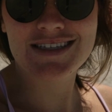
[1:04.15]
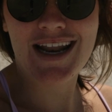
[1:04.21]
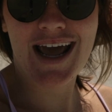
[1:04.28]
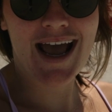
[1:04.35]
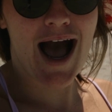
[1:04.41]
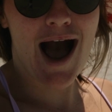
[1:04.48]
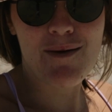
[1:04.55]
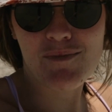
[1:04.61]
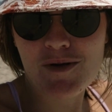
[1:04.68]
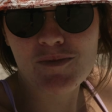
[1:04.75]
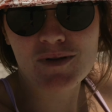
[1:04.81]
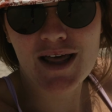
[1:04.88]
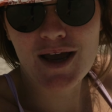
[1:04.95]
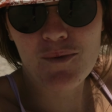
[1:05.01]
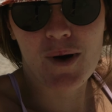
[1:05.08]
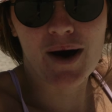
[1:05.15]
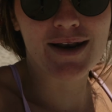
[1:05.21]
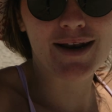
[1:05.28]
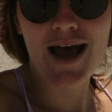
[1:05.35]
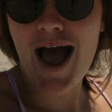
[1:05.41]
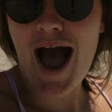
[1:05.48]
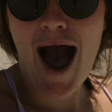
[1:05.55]
today I'm gonna play
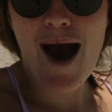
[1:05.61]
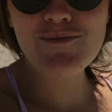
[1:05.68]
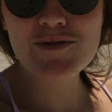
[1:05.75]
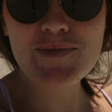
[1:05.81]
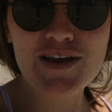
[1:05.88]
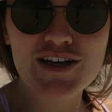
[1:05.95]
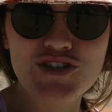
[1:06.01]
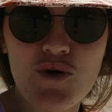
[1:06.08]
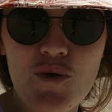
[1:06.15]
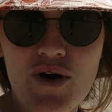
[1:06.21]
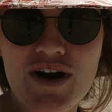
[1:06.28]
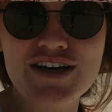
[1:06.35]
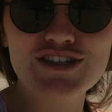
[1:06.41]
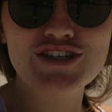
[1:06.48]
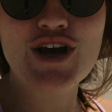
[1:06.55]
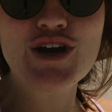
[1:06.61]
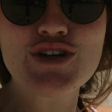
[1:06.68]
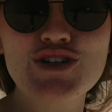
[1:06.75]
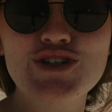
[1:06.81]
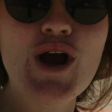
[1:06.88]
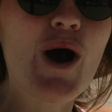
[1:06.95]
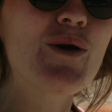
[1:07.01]
one. I'm gonna be a tourist,
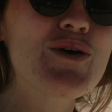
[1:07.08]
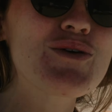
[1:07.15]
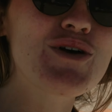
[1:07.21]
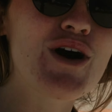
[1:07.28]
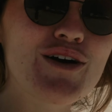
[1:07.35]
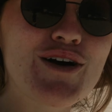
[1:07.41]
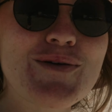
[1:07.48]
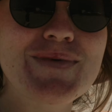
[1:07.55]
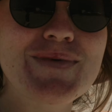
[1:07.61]
show you Cocoa